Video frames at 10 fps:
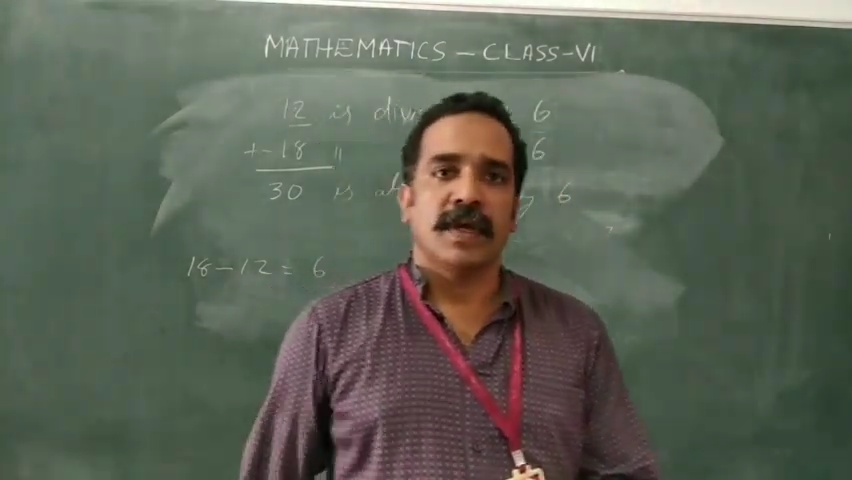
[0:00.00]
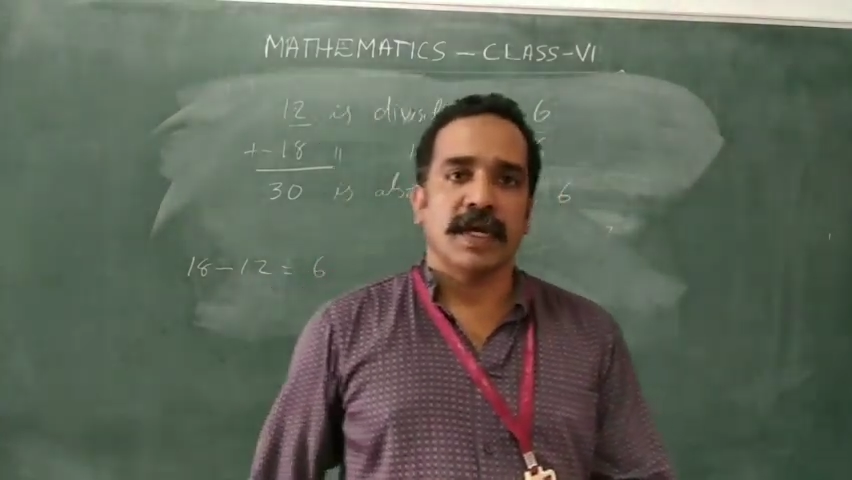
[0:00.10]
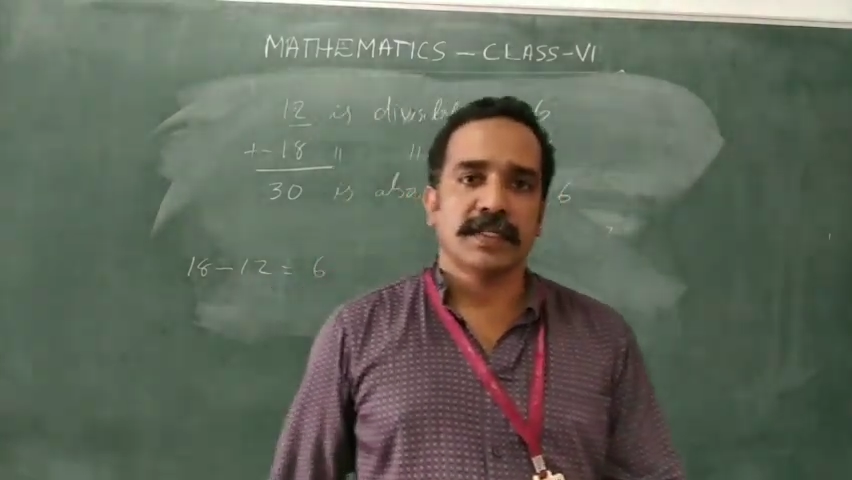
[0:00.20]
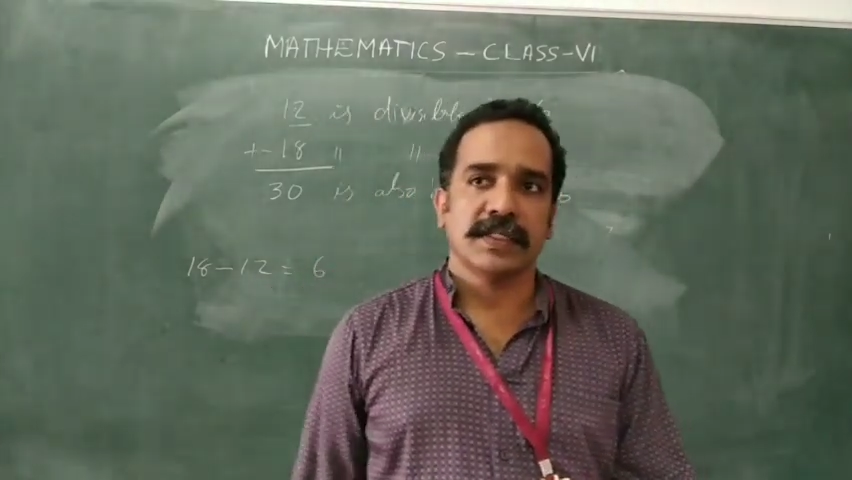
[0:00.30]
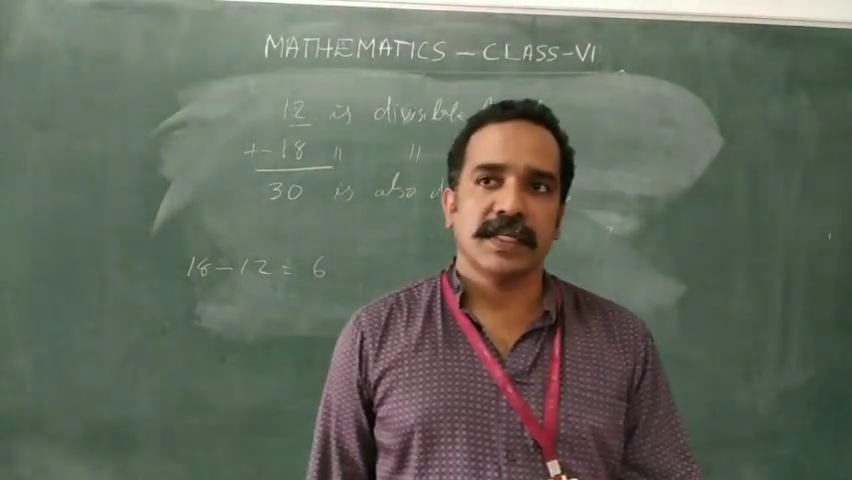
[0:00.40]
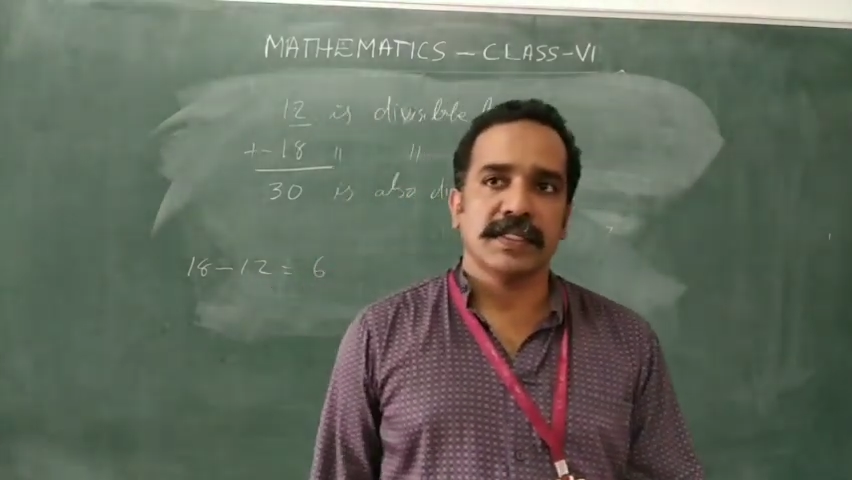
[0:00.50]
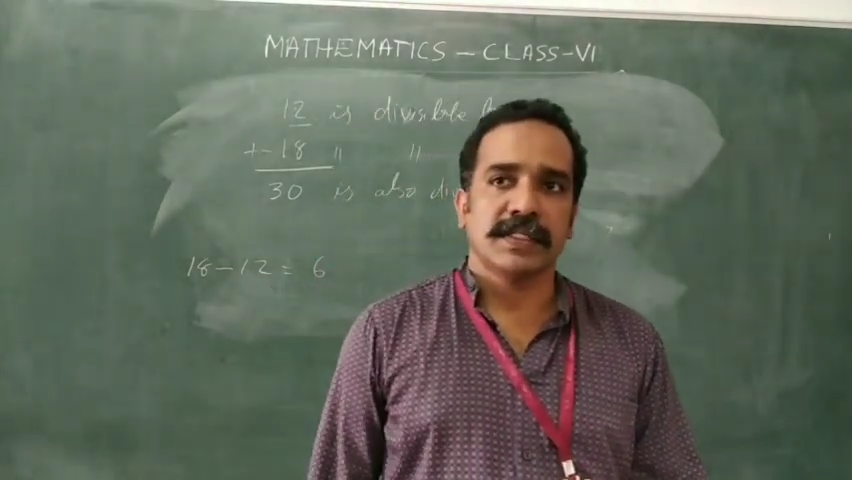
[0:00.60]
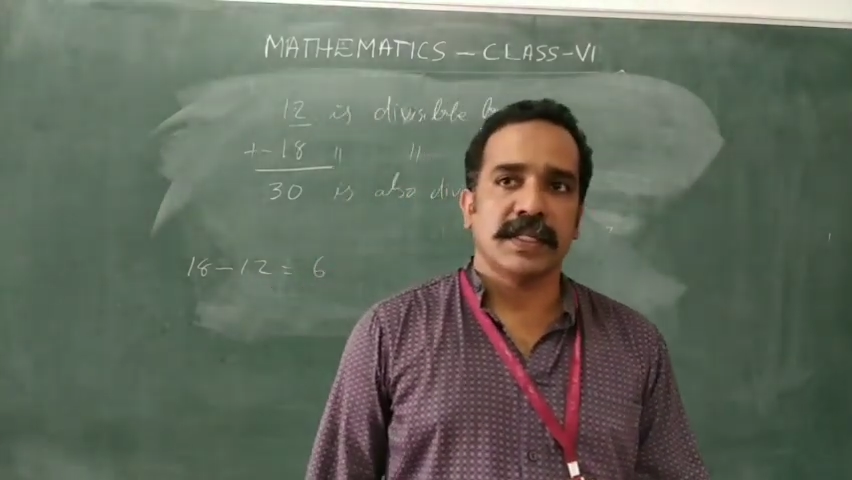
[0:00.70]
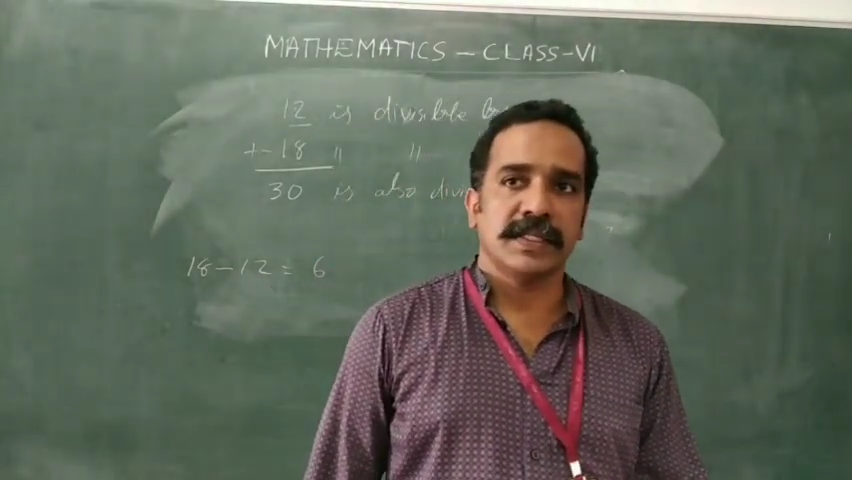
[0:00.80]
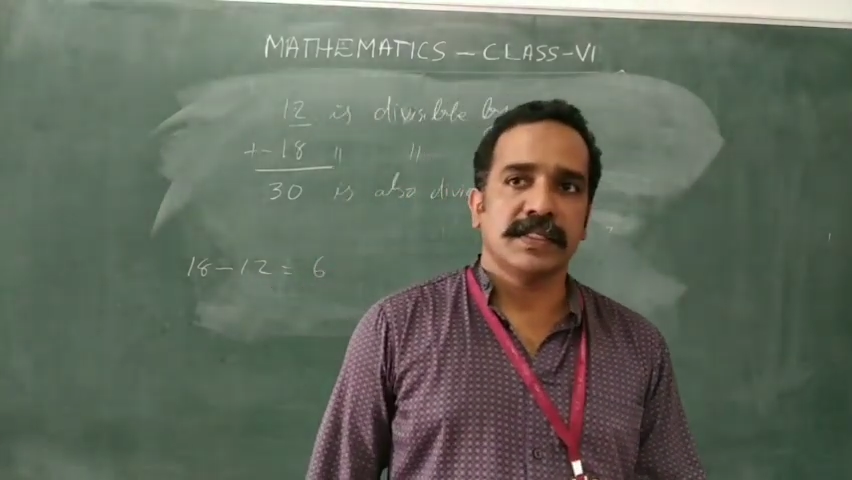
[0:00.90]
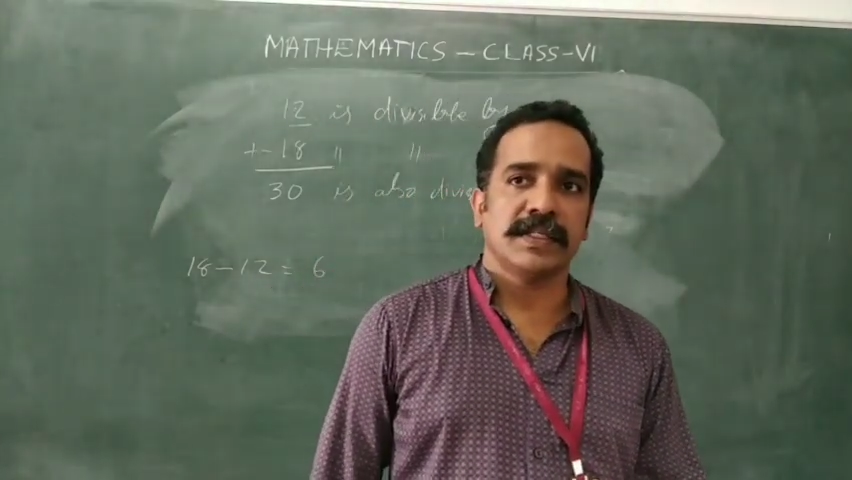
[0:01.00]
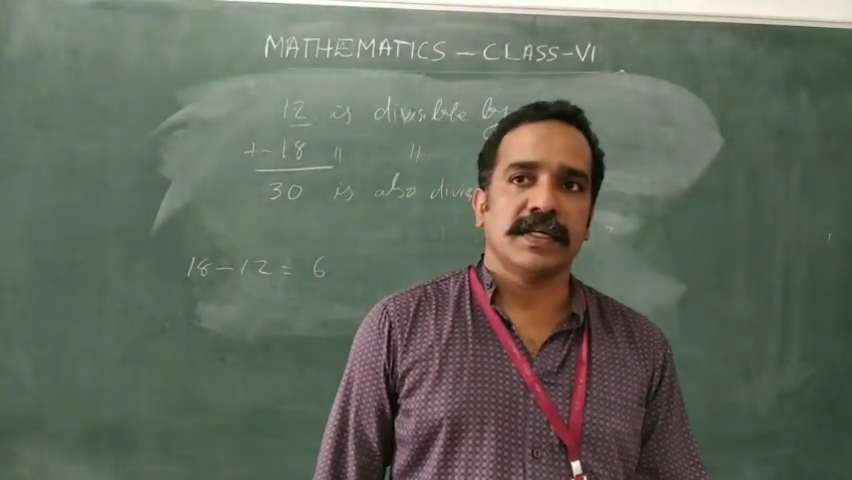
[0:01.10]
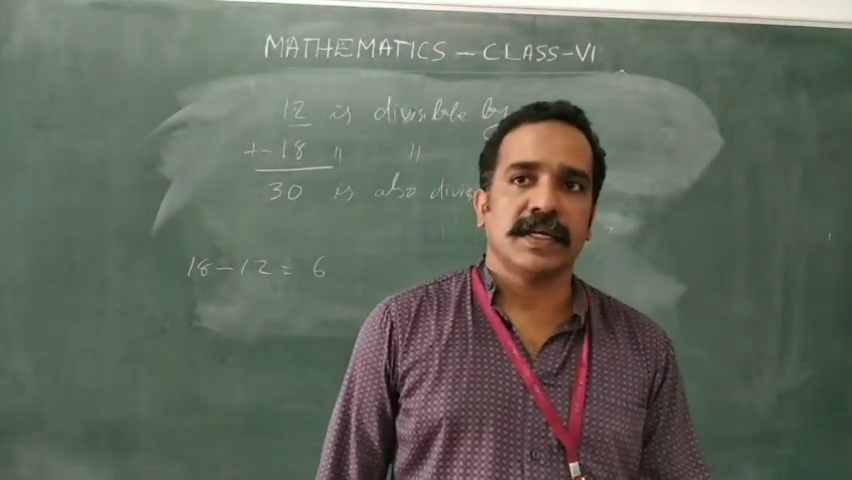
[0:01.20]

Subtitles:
Exercise 3C